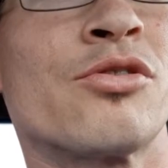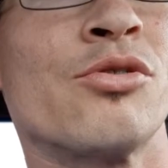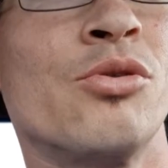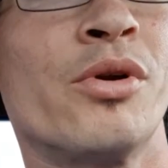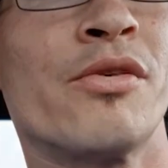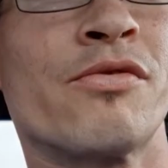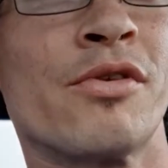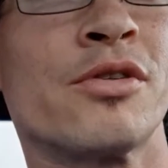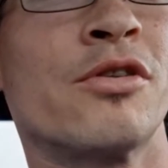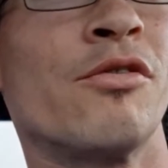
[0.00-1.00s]
true, whatever
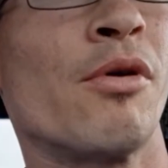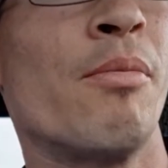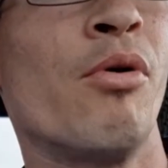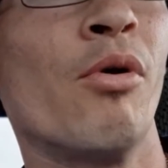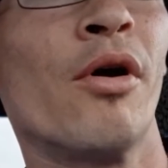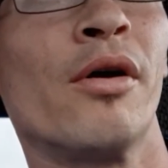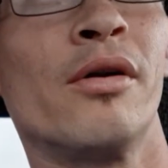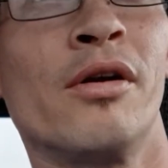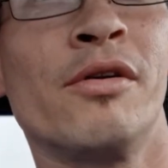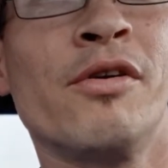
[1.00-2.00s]
is good report,
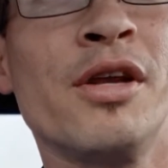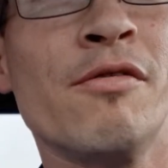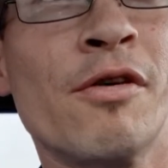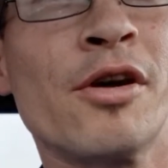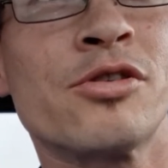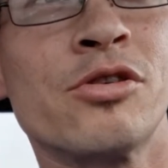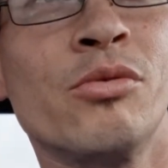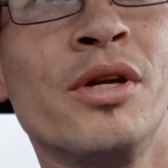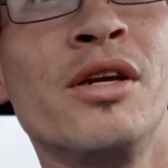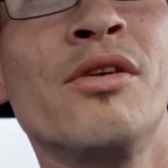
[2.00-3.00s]
any virtue,
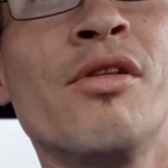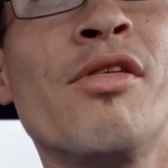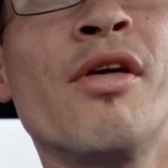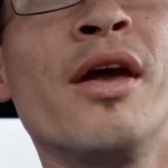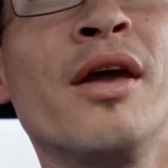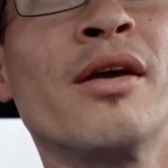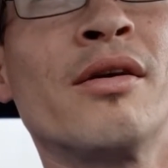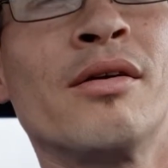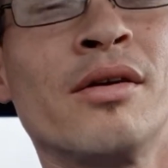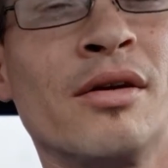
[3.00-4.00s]
any good thing,
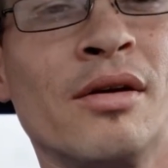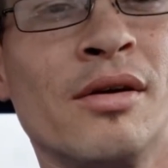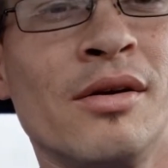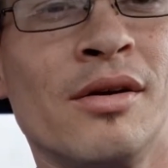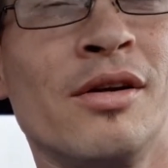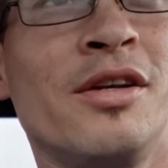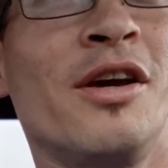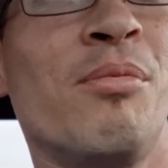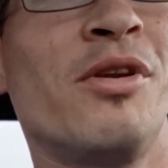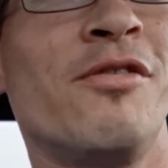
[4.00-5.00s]
any
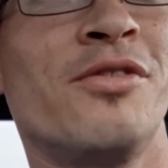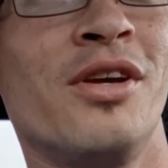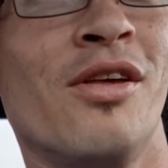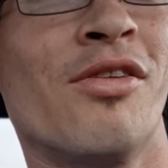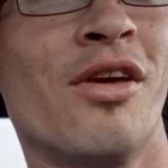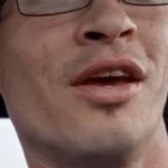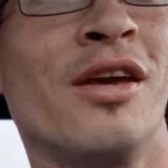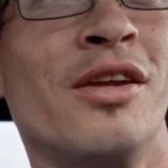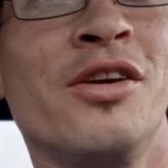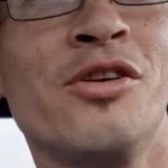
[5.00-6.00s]
uplifting thing,
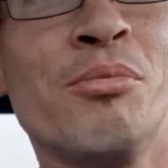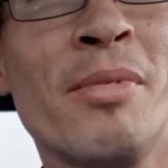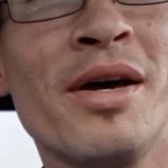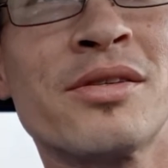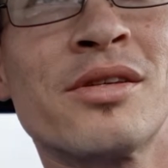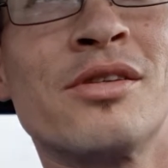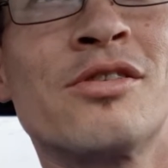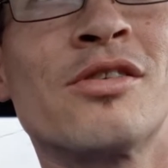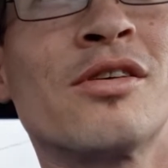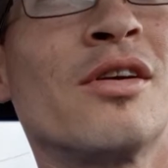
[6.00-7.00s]
any good
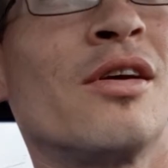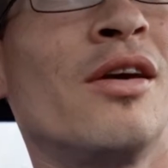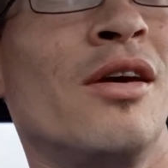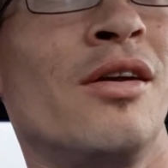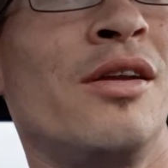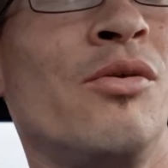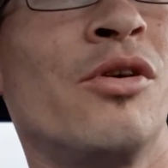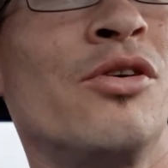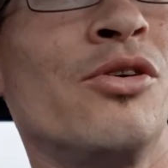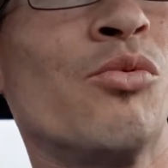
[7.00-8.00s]
message, any
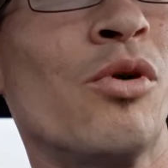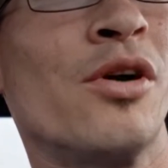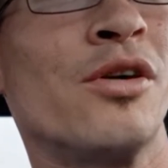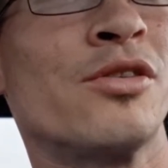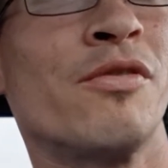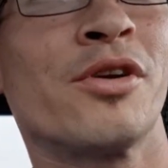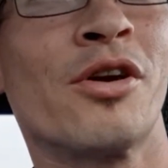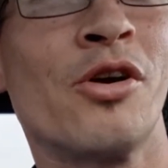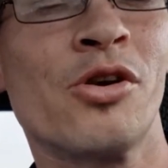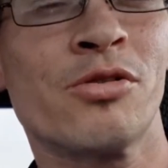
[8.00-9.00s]
good words of
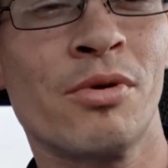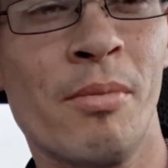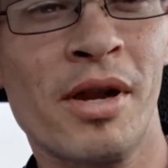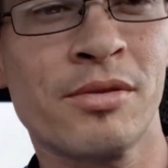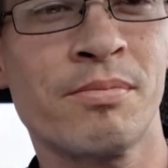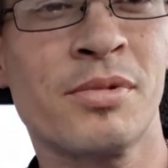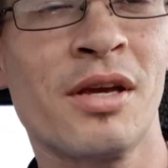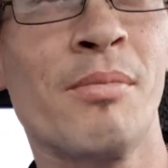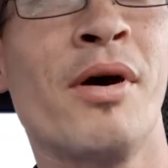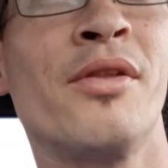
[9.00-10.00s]
encouragement,
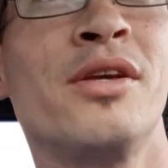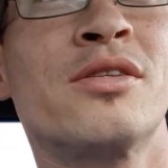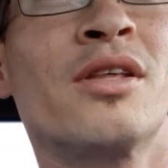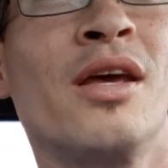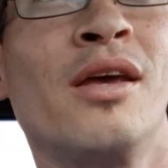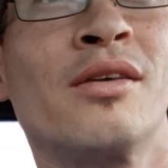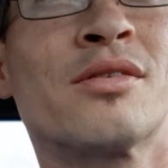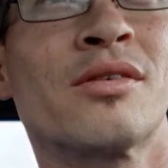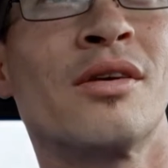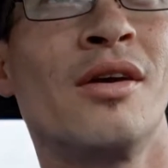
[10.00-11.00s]
meditate upon these
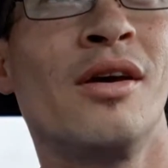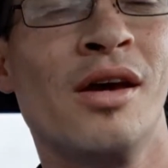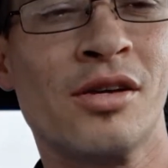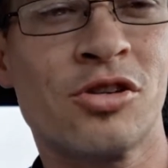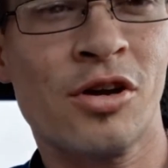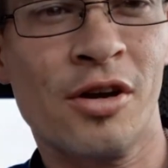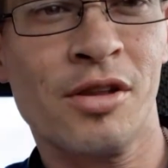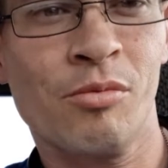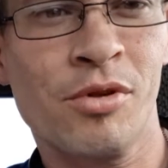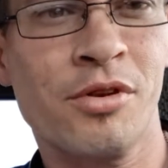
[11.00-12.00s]
things and share
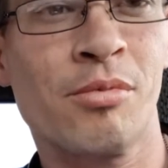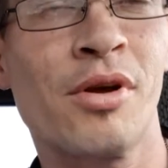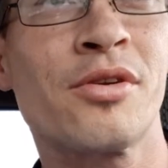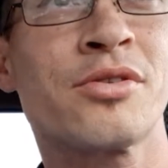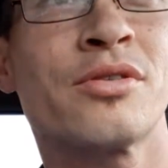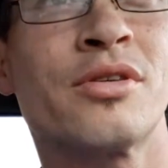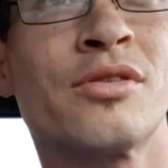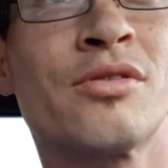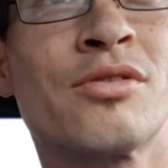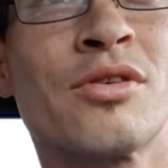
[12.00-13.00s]
them with your brothers and
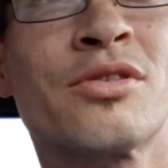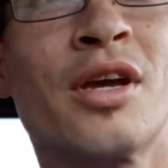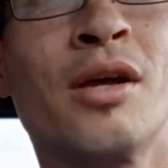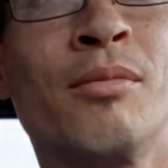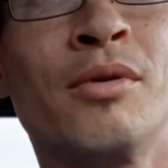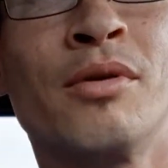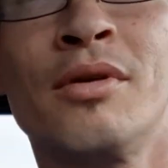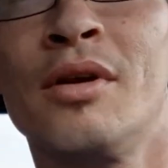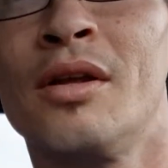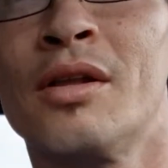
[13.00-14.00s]
sisters the same.
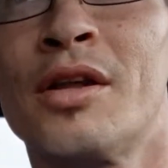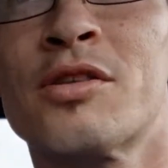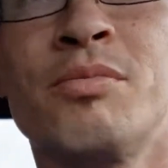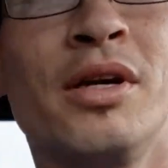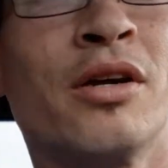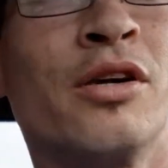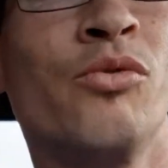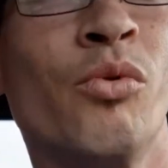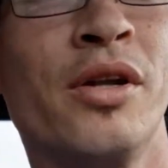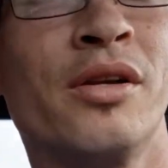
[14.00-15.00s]
Let us be a
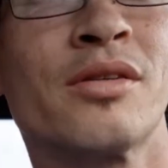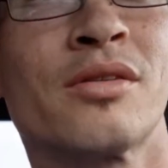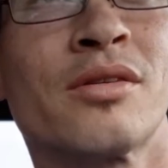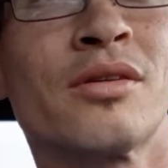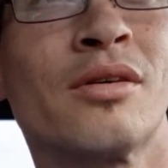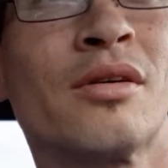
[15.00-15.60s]
good witness.